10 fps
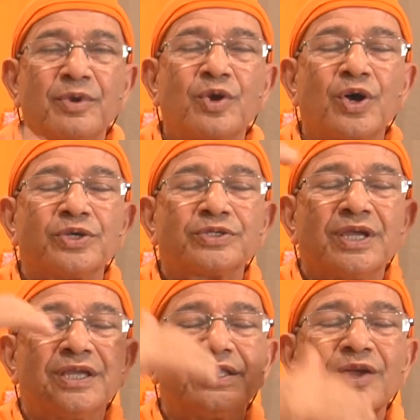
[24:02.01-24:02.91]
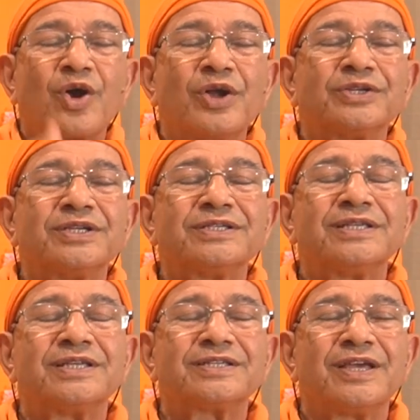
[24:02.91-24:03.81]
because the
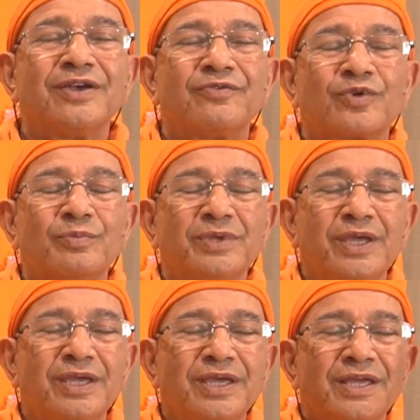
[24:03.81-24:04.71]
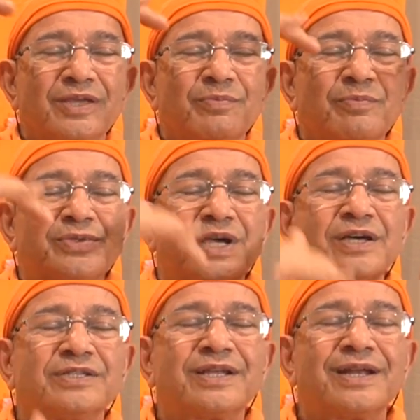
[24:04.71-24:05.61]
consciousness from the
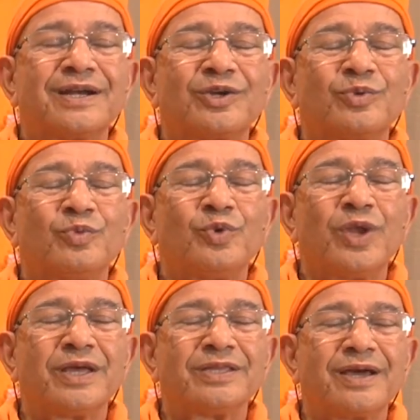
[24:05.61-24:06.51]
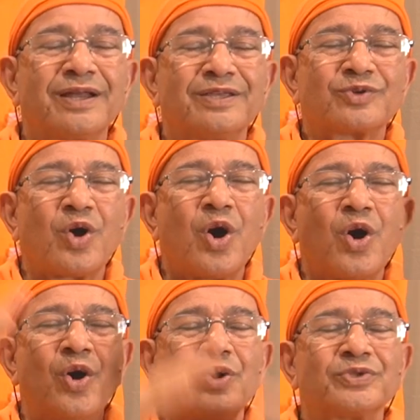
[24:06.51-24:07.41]
Sahasrara to Mooladhara is
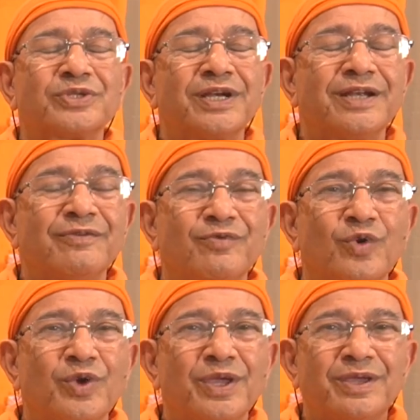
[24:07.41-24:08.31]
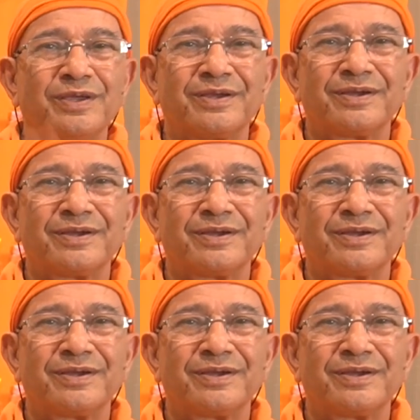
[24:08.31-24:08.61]
constantly flowing.